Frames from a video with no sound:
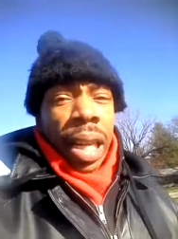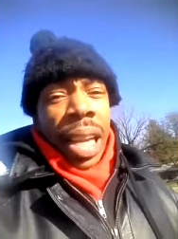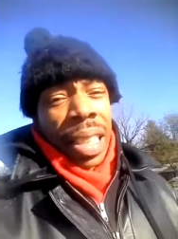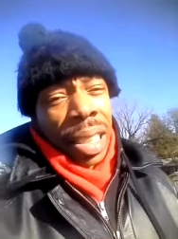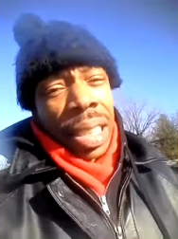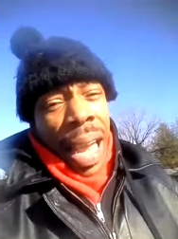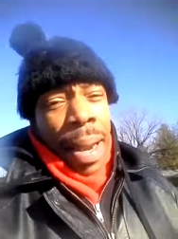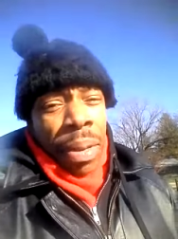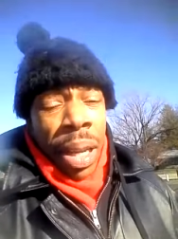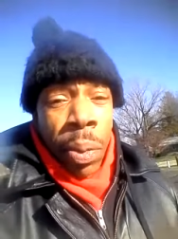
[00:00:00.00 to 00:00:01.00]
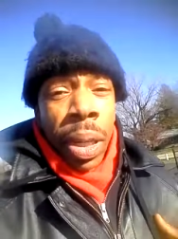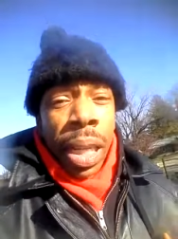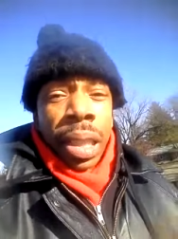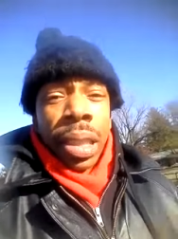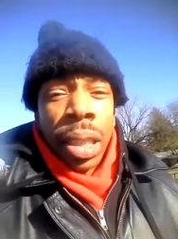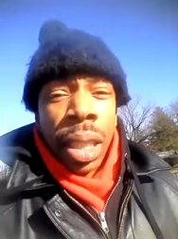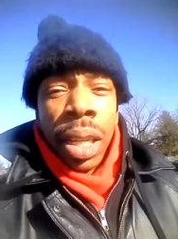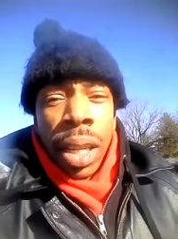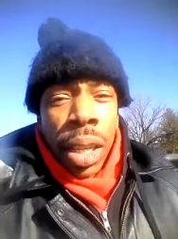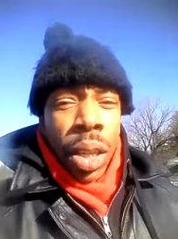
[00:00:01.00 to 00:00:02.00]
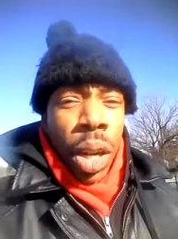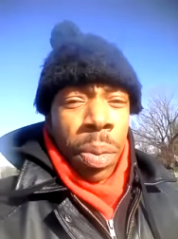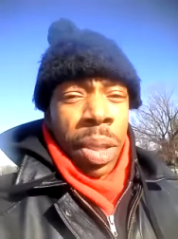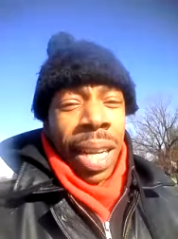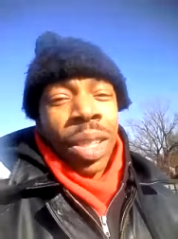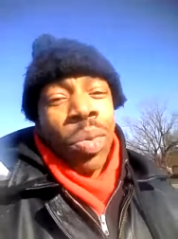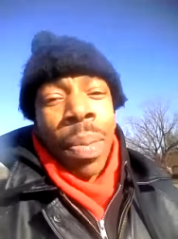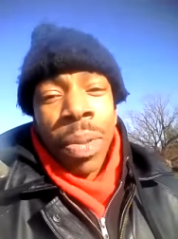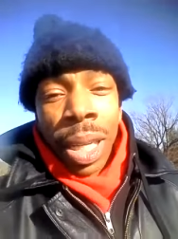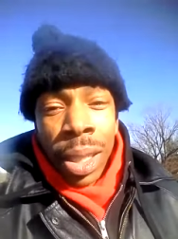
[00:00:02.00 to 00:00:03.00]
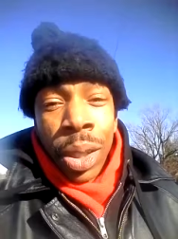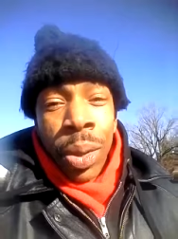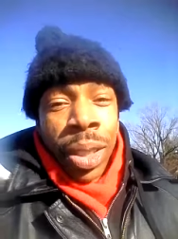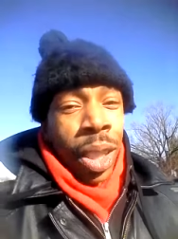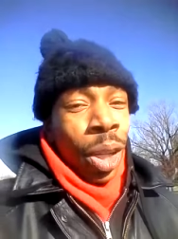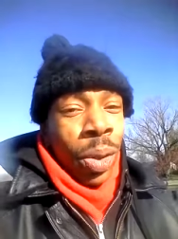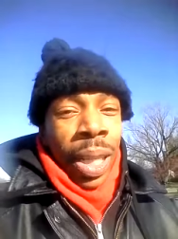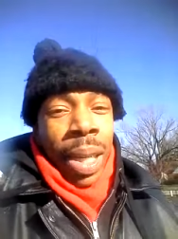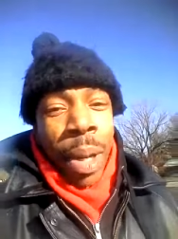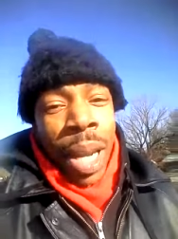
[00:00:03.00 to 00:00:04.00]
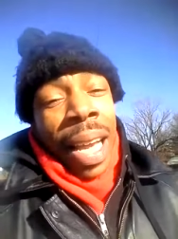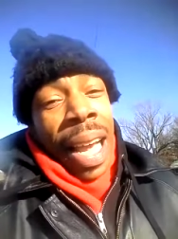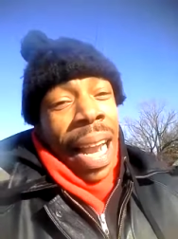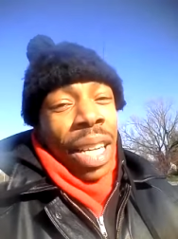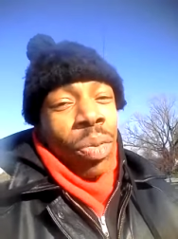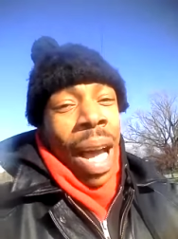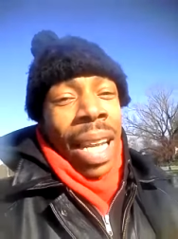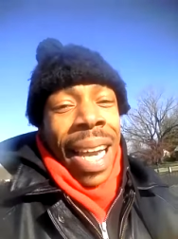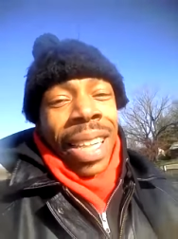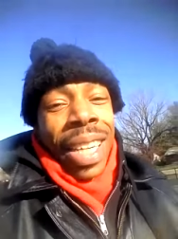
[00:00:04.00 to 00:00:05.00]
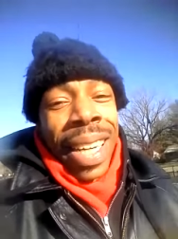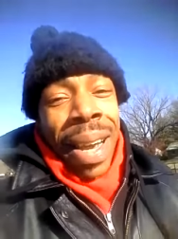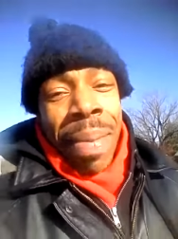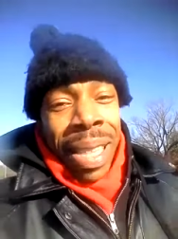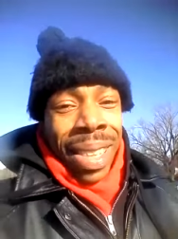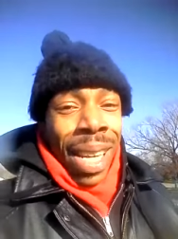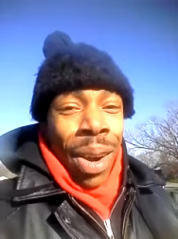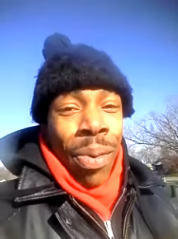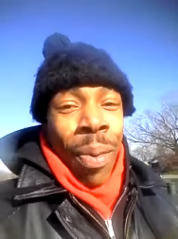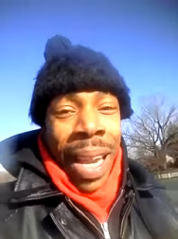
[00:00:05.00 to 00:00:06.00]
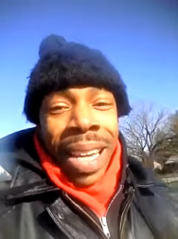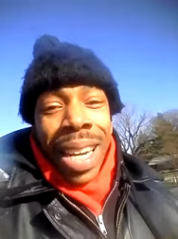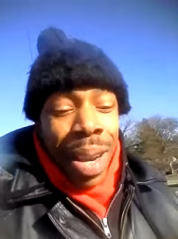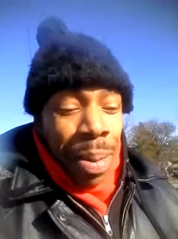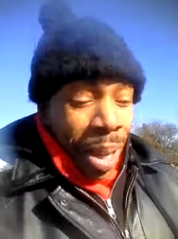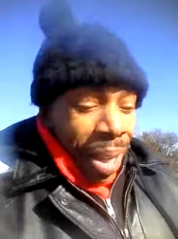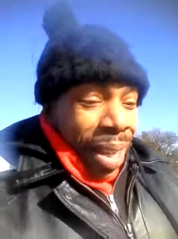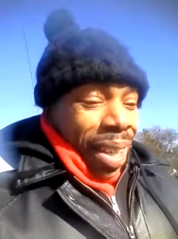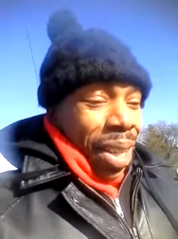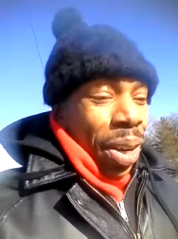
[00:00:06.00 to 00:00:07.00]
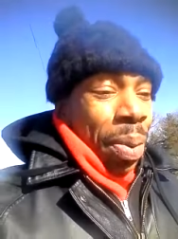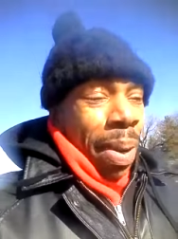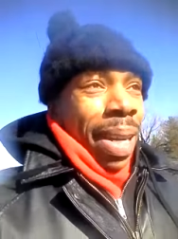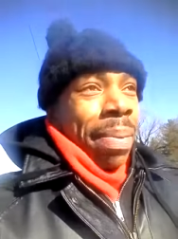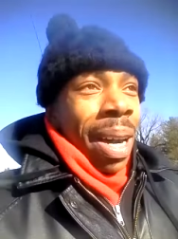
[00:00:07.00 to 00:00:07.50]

That's the same thing with us. You know what I'm saying? That's what I'm telling you. It's a little deep. And that's why I like looking at myself waking up. You know what I mean?